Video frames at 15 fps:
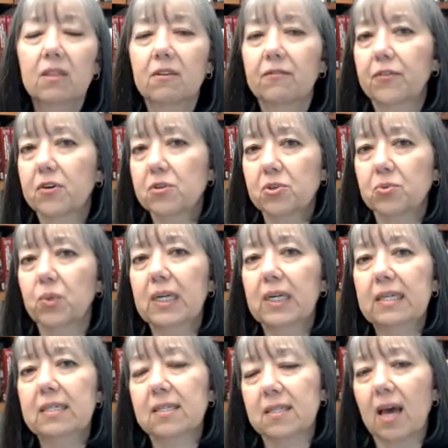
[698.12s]
The first one
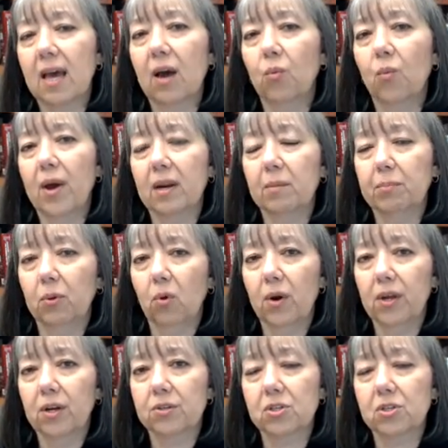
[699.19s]
is that when
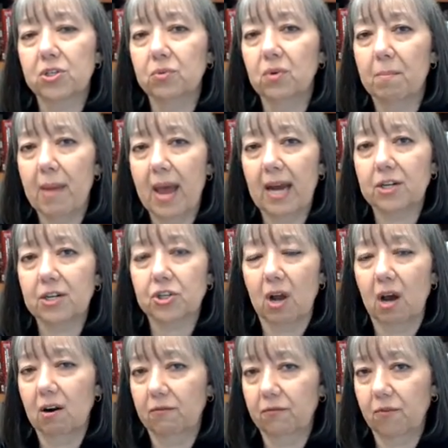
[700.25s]
employers do a match
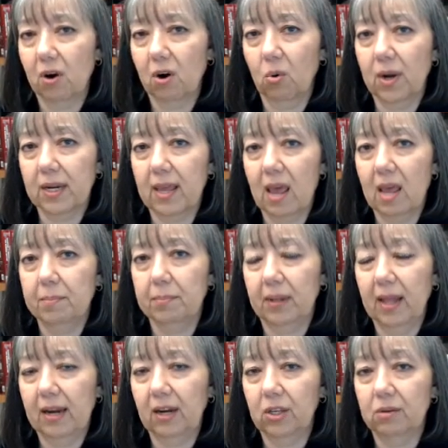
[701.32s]
on a 401k
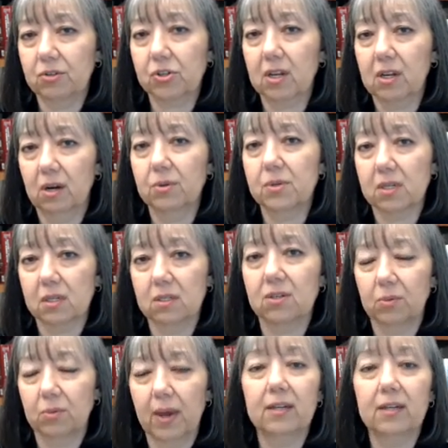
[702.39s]
plan, it usually goes
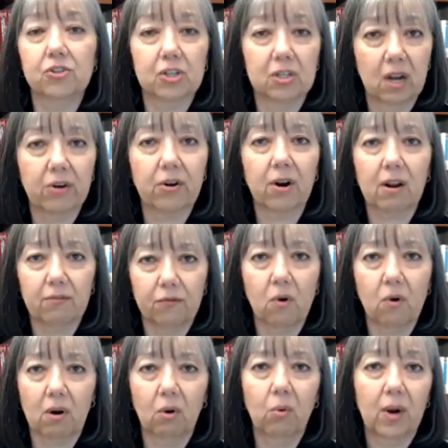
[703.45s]
into a generic
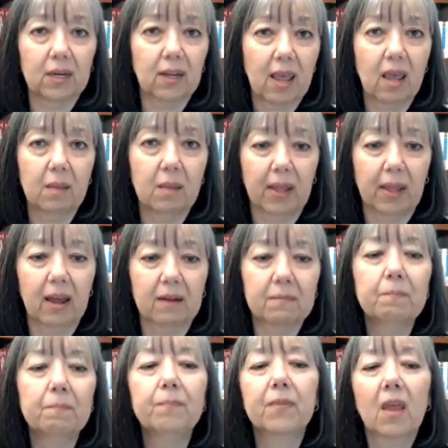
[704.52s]
401k
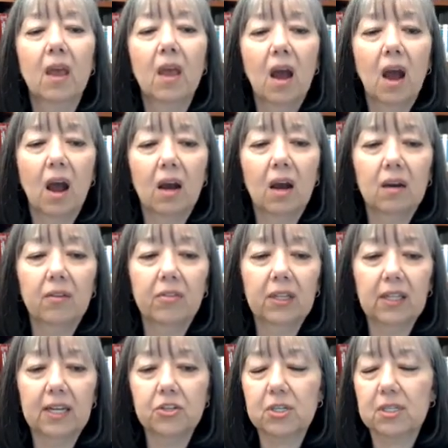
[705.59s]
plan. Uh, the
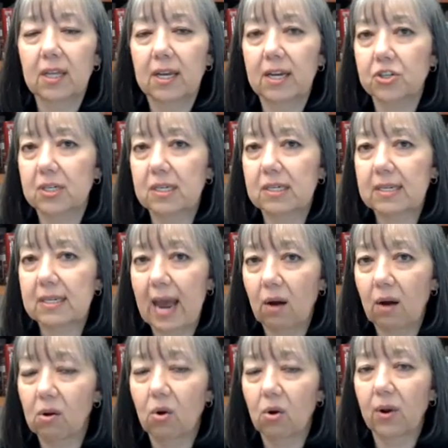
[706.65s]
legislation is
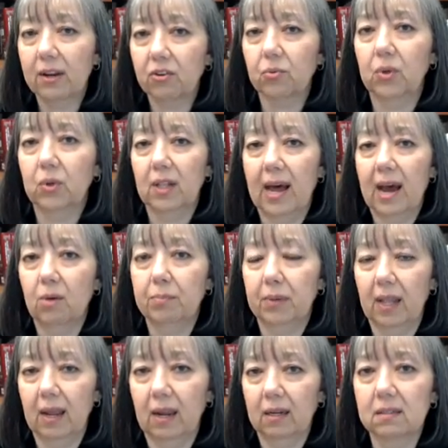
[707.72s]
now going to allow
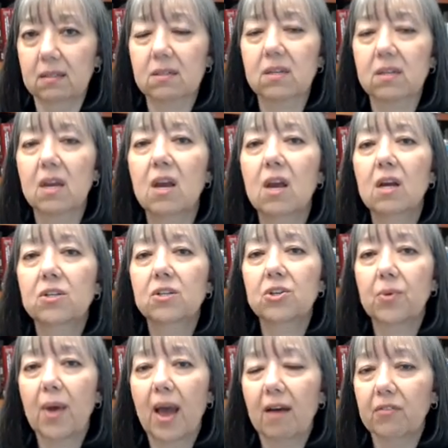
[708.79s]
plans
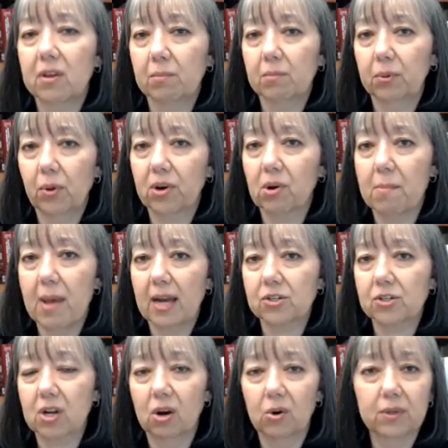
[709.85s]
to have the employer
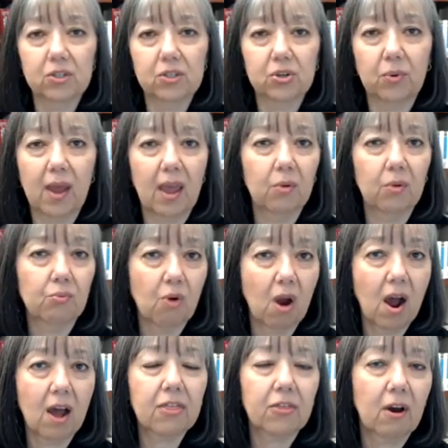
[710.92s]
match go into a
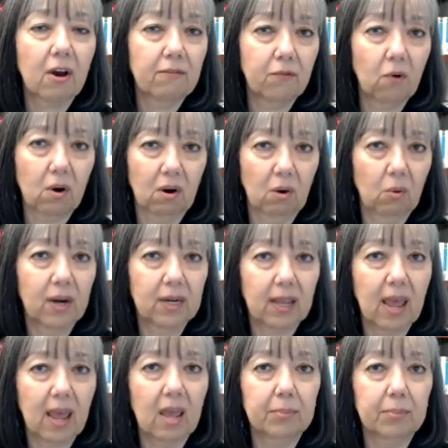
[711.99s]
Roth
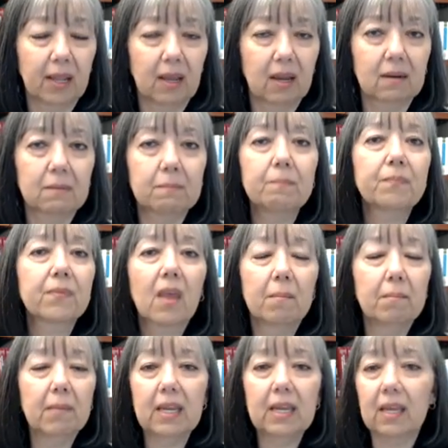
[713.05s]
401k plan,
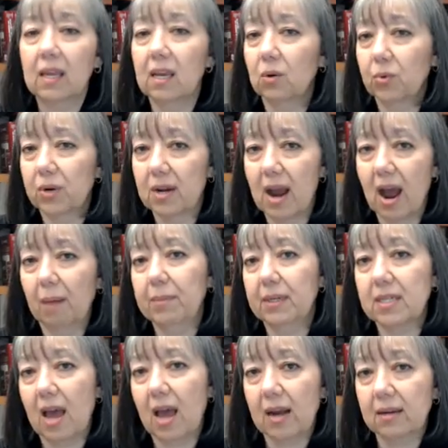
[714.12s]
meaning it would not be
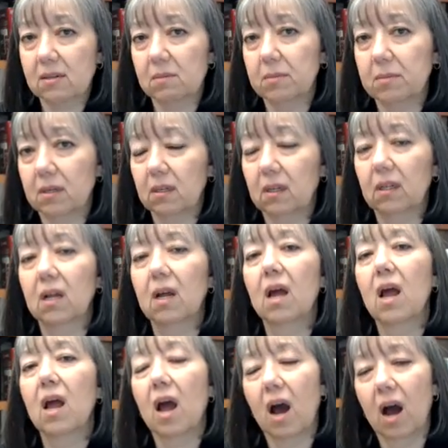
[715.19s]
taxable
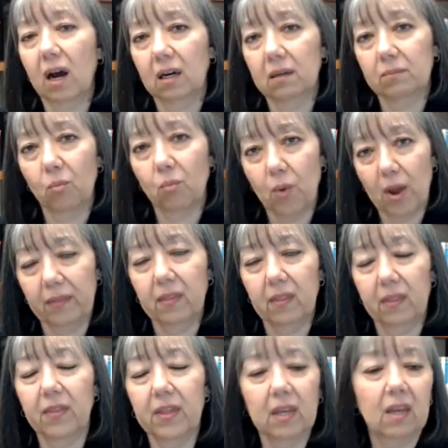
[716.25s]
um,
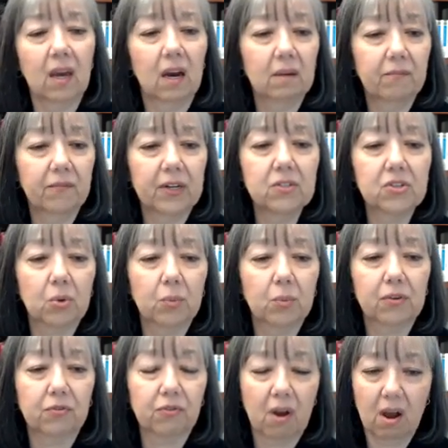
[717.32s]
when the uh, funds are
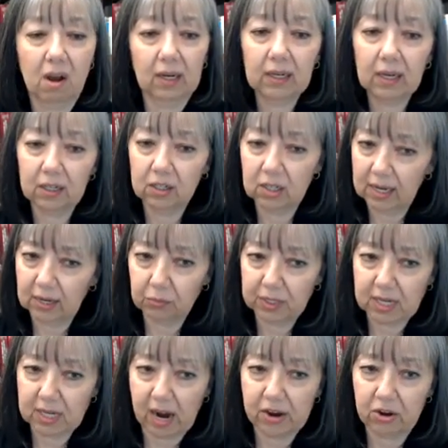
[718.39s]
withdrawn in
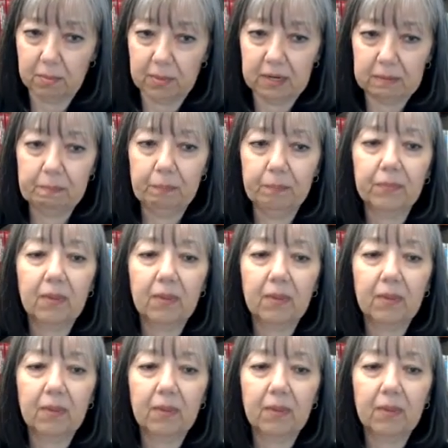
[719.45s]
retirement.